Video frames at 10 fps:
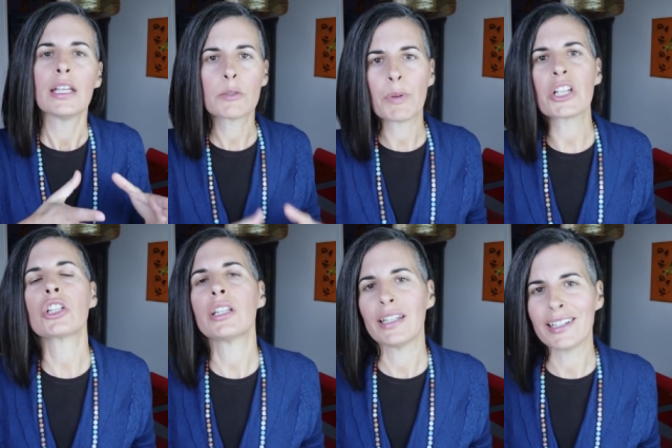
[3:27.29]

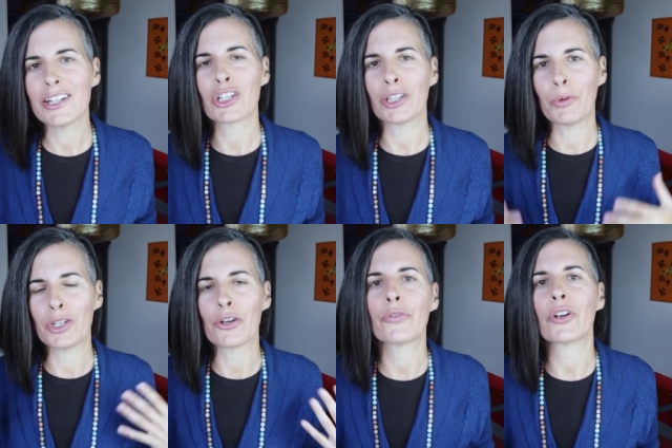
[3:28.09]
especially initially
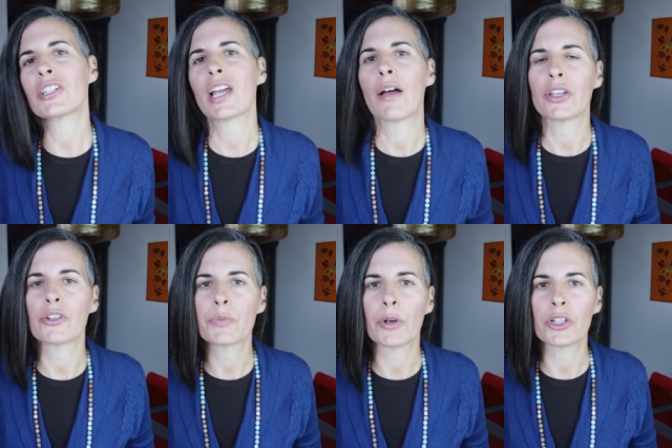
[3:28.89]
when you're first having
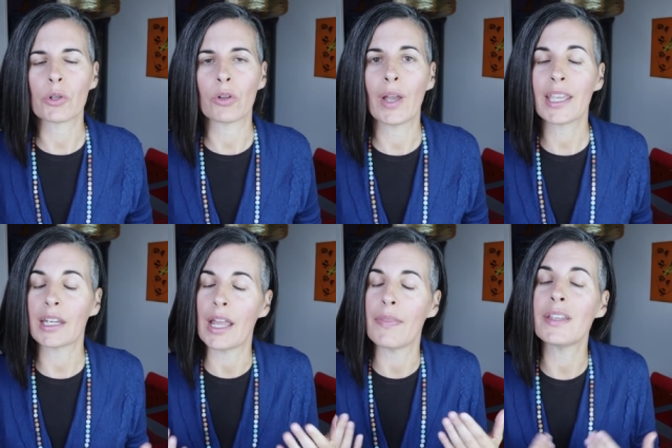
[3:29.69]
your spiritual
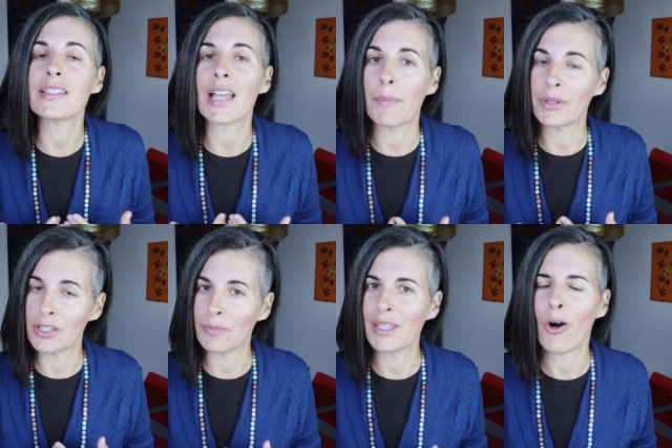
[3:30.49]
awakening. And this
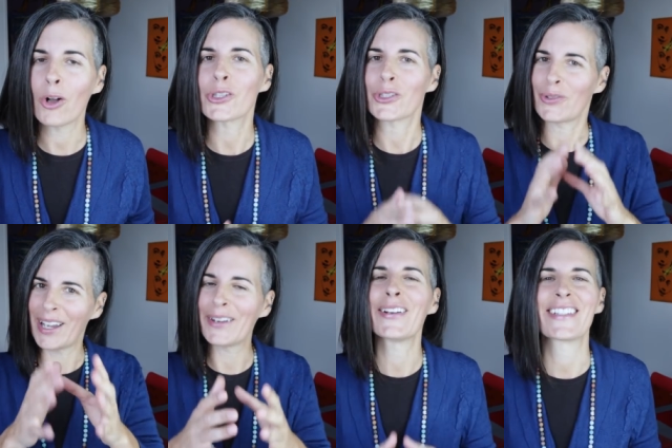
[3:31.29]
happened to me also, so
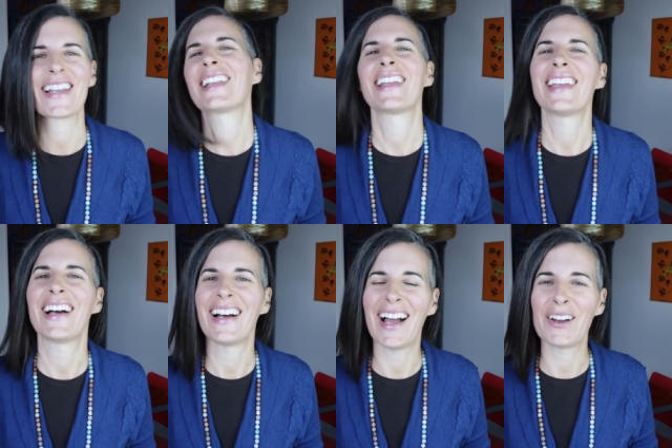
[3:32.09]
I know exactly
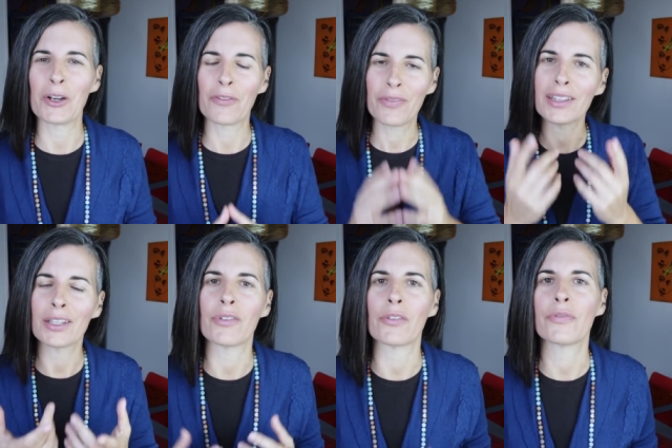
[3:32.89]
uh, how you're
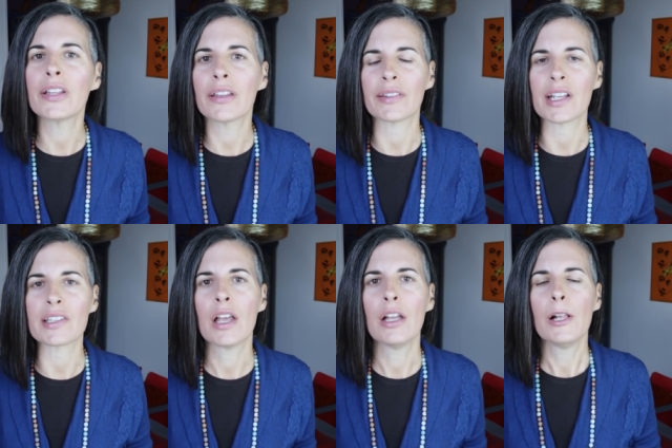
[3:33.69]
feeling if you're feeling
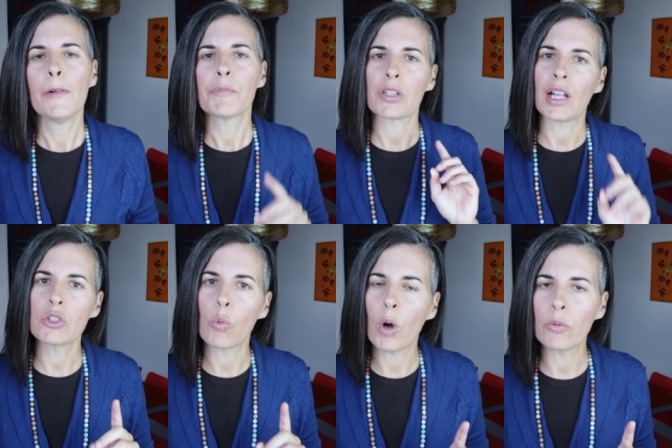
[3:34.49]
this. So
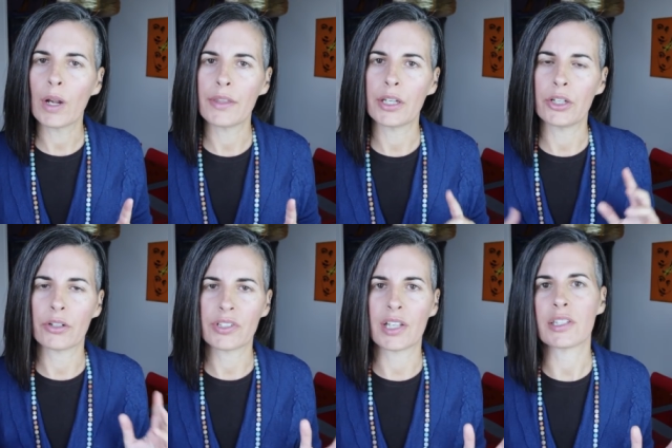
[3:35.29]
that's one way that
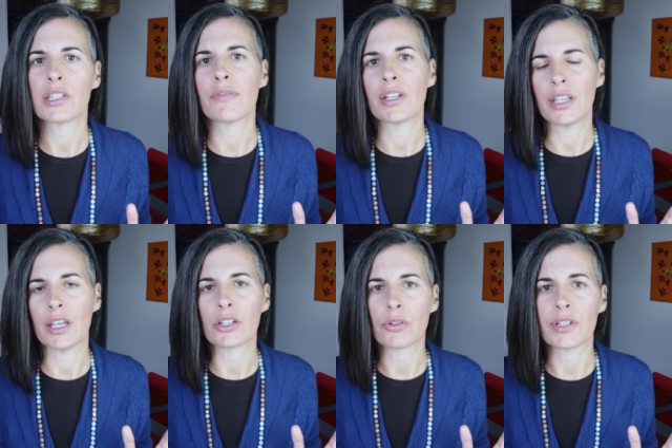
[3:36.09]
your
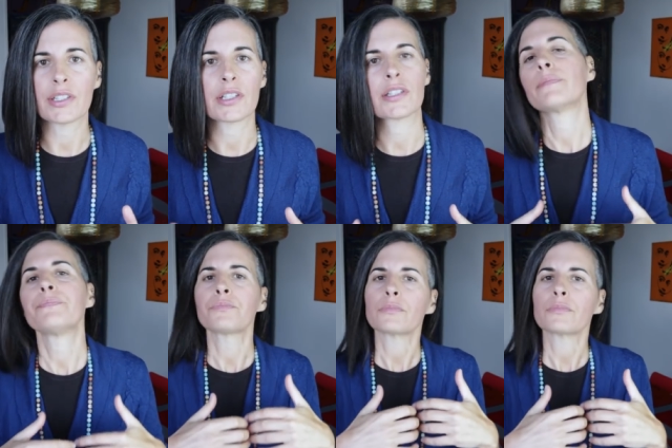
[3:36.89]
sensitivity increases.